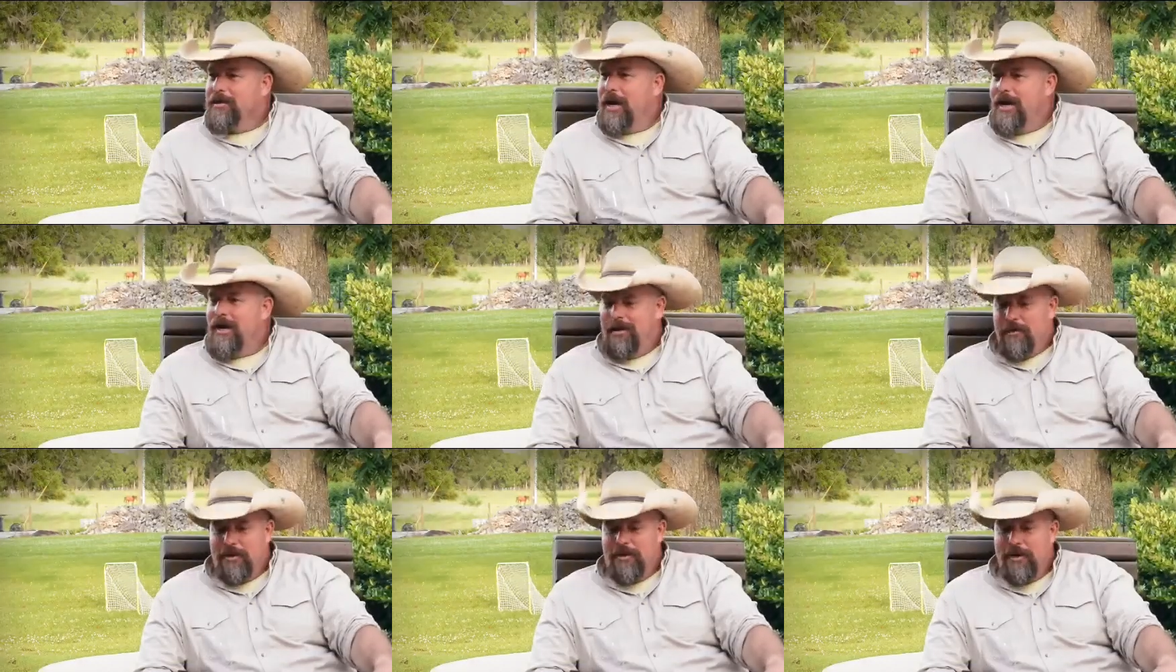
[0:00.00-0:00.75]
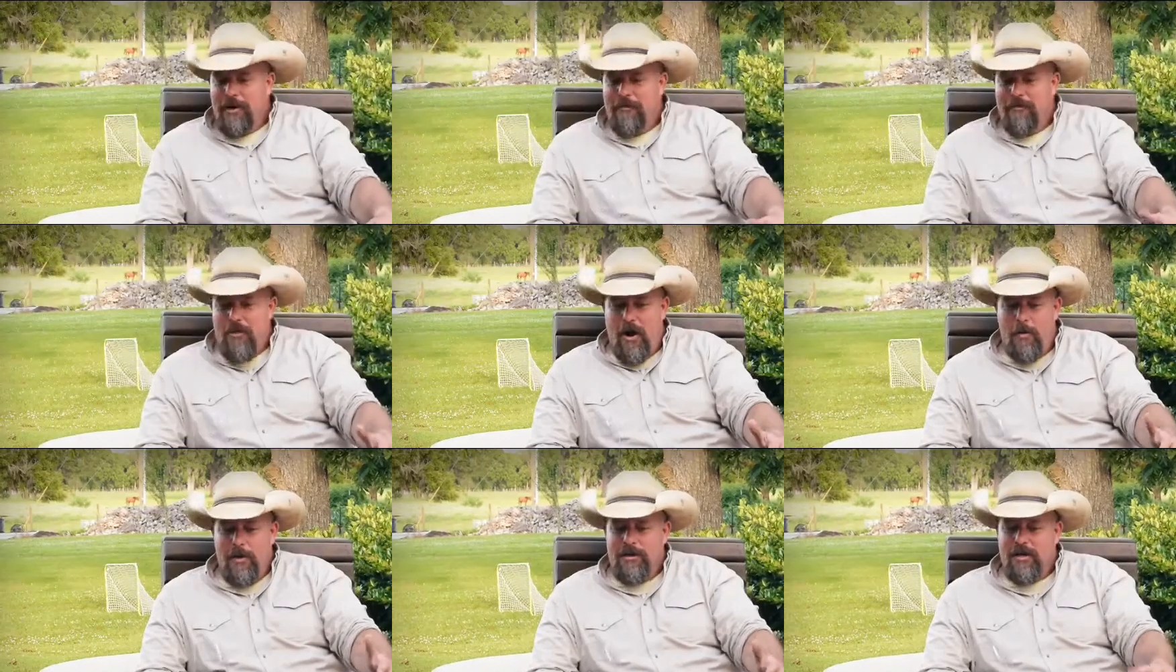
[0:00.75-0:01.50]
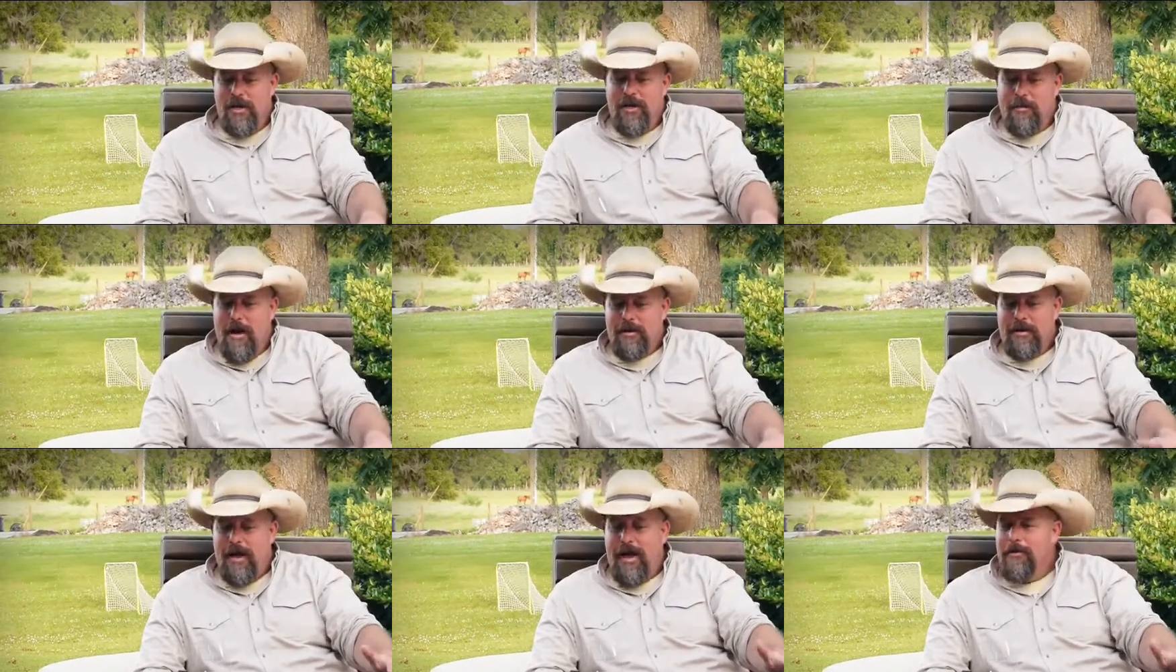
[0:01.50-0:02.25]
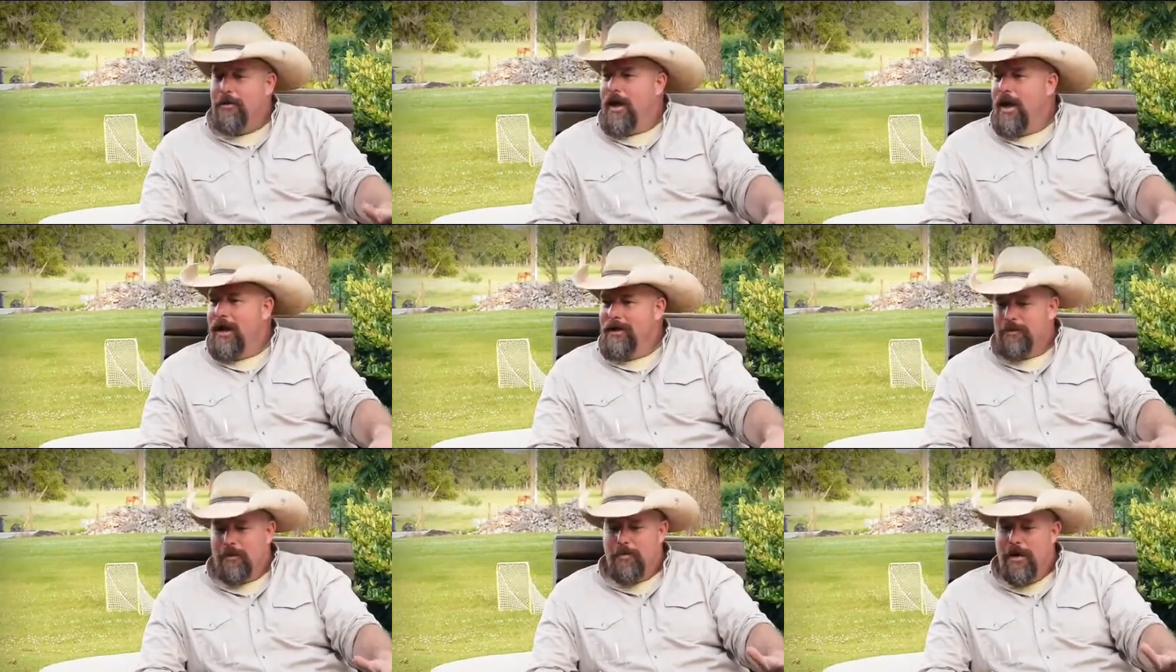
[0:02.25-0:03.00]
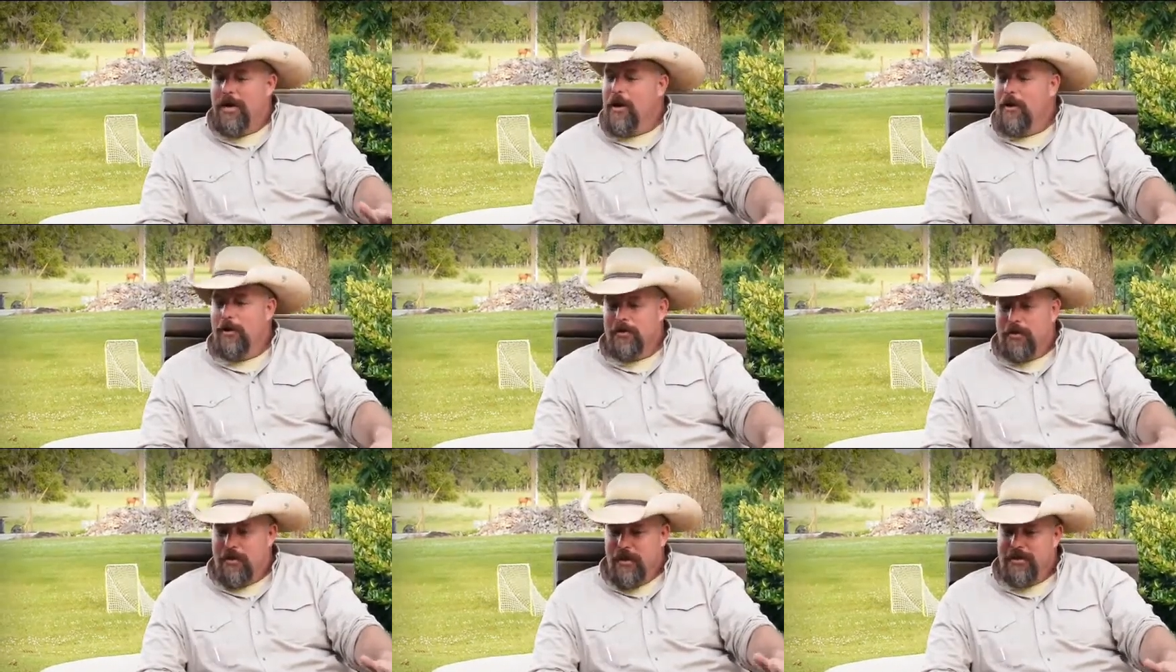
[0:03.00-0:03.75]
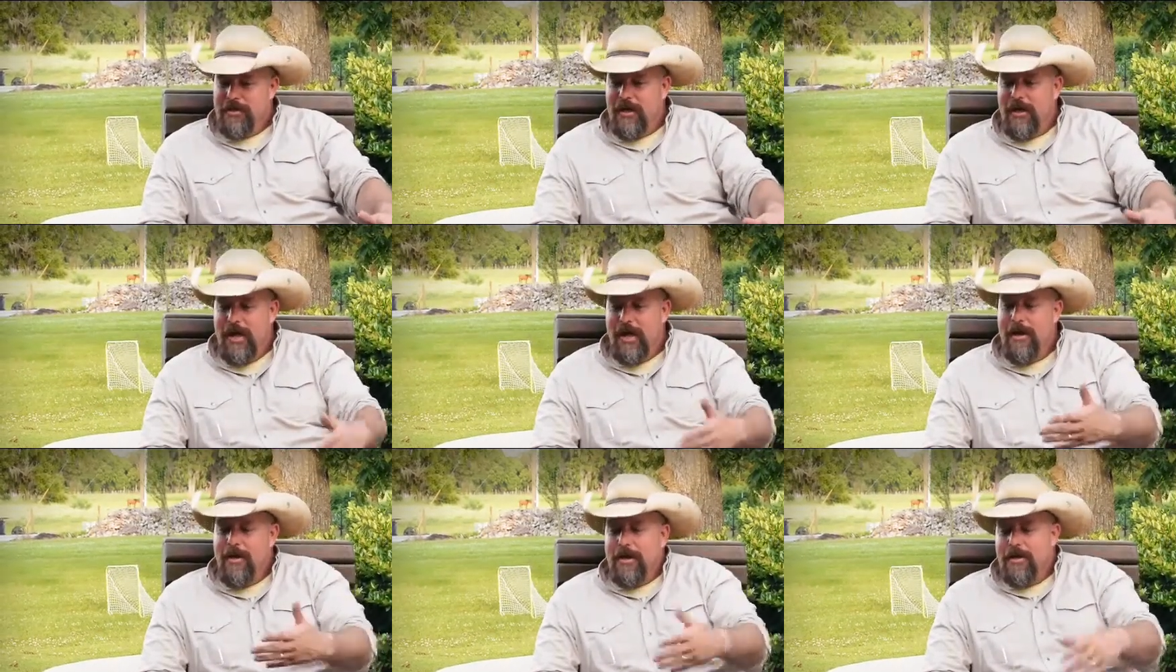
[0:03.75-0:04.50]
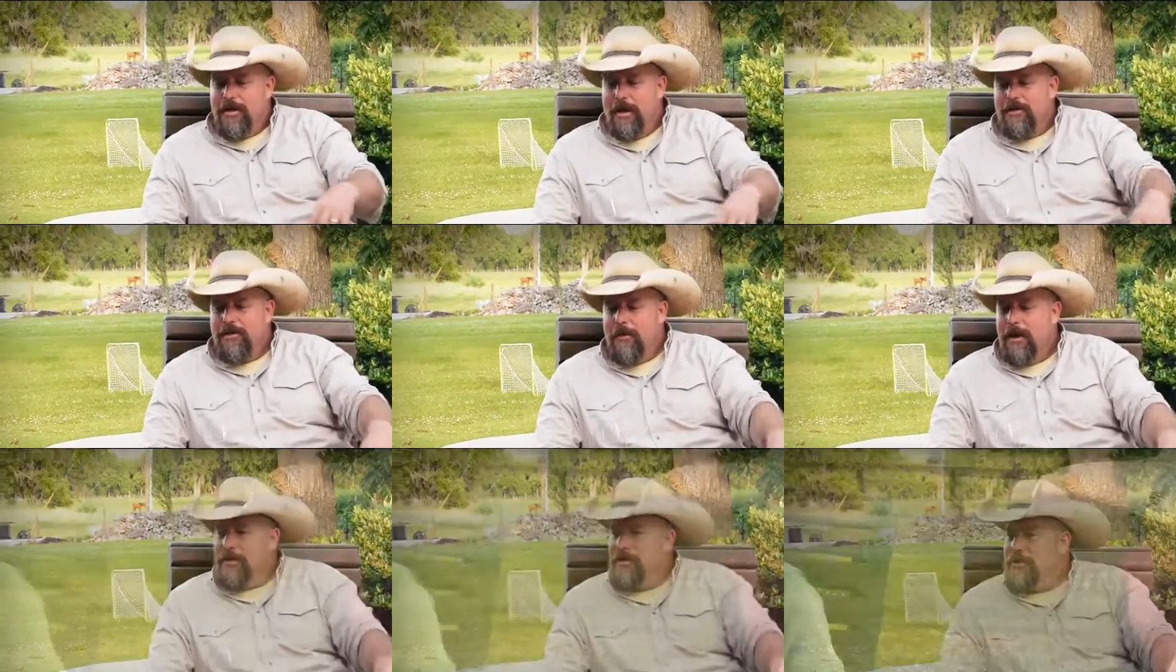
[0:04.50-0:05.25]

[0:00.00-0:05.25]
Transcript: guy like myself, you always think about Cabernets or Pinots or things like that. Tell us about this